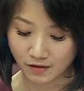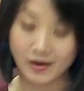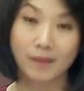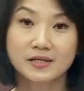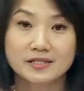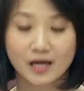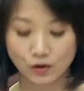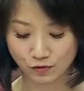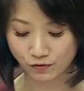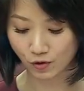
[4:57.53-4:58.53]
families can
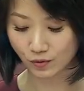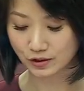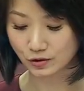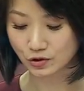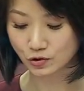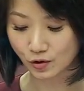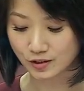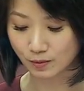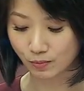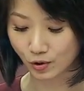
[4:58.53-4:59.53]
look forward to
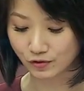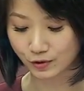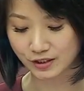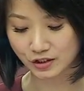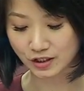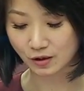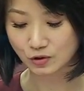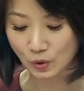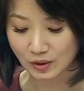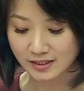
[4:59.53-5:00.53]
strong support for their
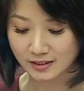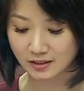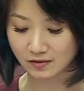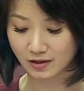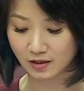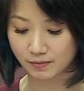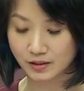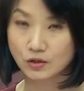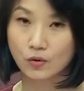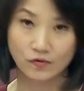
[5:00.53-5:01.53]
child's holistic
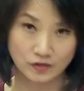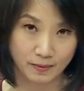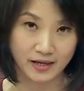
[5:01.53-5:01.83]
development with